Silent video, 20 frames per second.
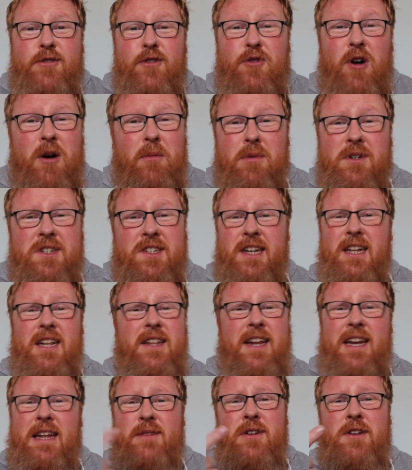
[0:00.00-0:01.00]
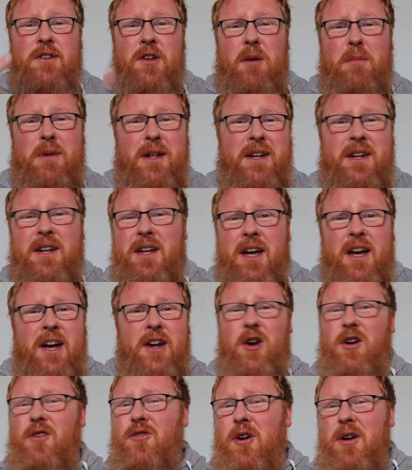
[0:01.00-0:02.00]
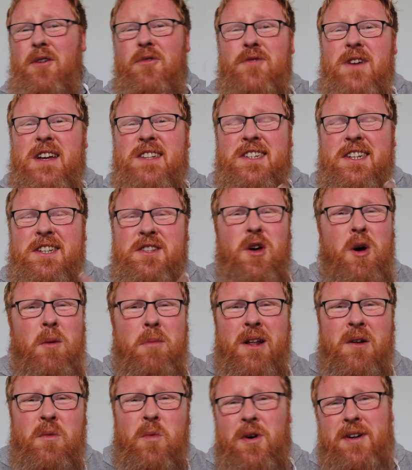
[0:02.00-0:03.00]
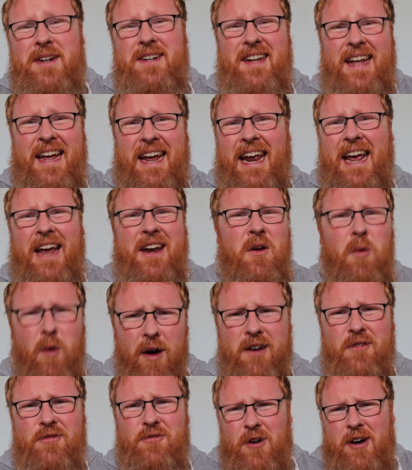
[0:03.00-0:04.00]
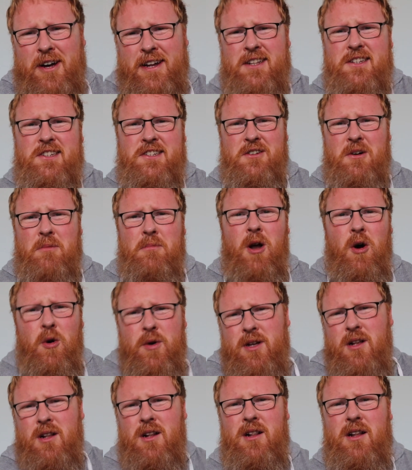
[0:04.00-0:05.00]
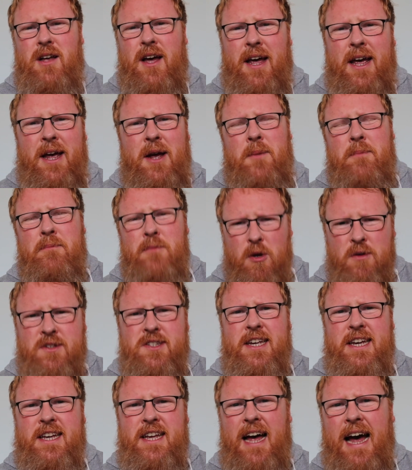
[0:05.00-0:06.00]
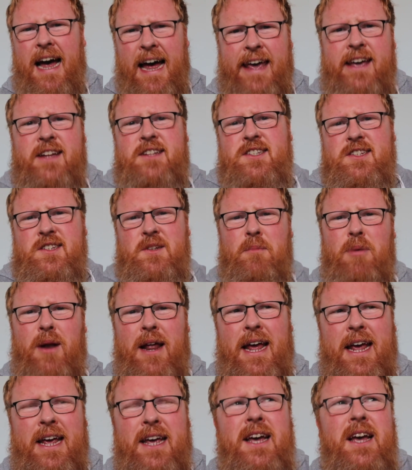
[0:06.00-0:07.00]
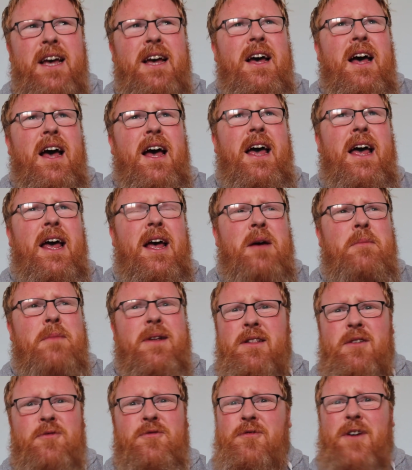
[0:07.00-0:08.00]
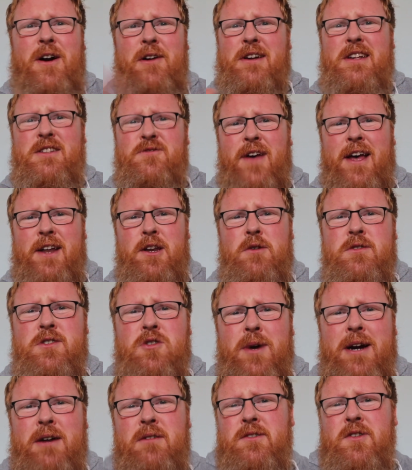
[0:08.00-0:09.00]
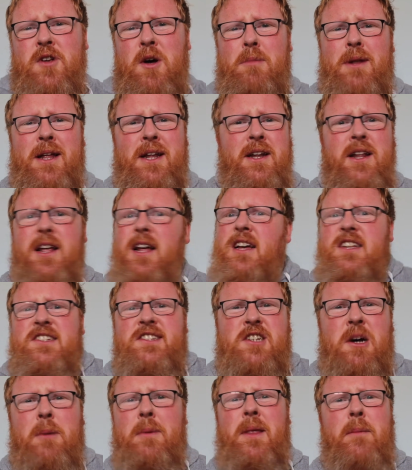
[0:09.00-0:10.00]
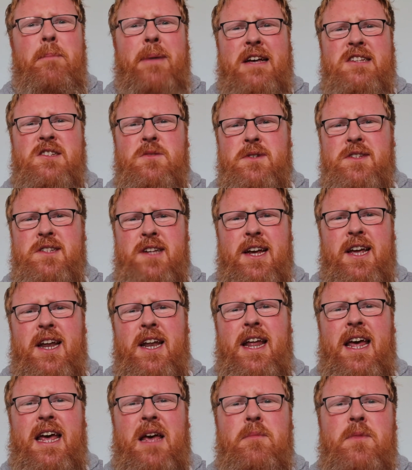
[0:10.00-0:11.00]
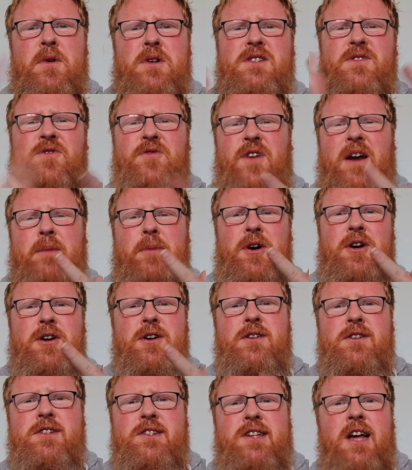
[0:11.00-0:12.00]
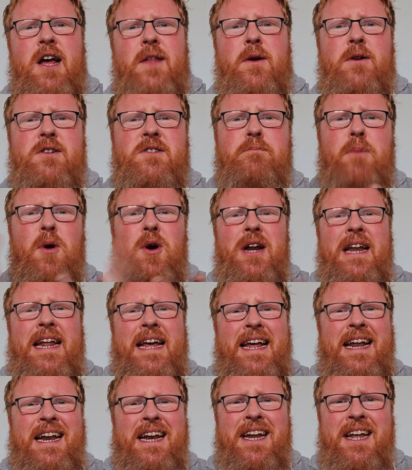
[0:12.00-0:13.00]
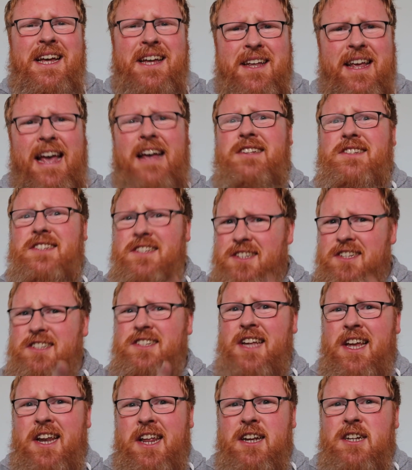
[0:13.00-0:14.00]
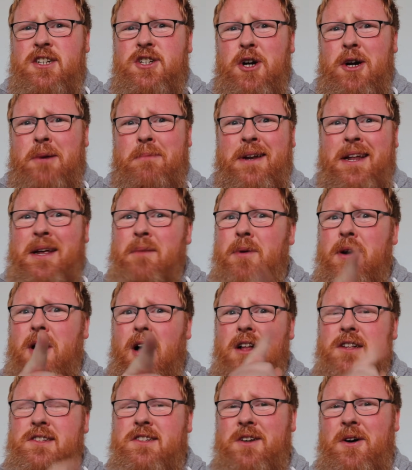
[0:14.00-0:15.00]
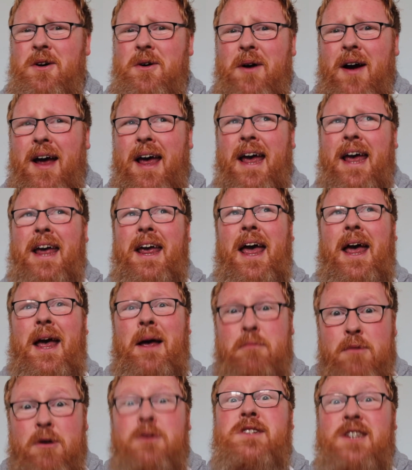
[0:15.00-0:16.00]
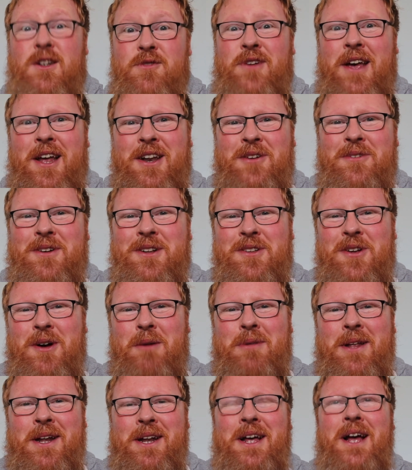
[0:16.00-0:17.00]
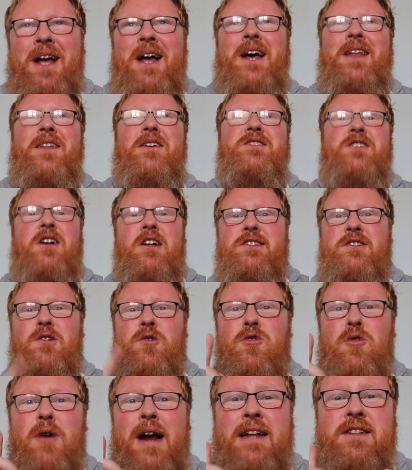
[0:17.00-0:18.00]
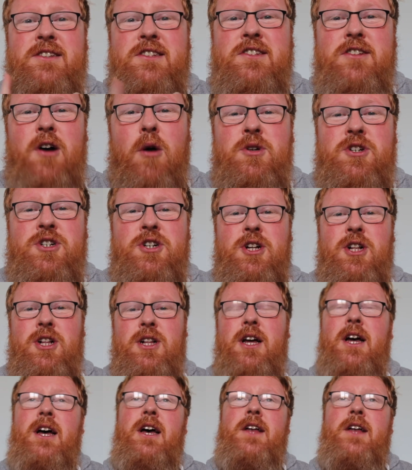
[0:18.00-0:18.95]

If you're from Brazil and you live in Dublin, you're going to visit Dublin one day and you want to find some local music acts to play in the various venues around Dublin. Some of the best ones I can name, there's Fibbers, there's Berlin. Yes, it's a city in Germany, but also a music venue in Dublin. There's also Grand Social,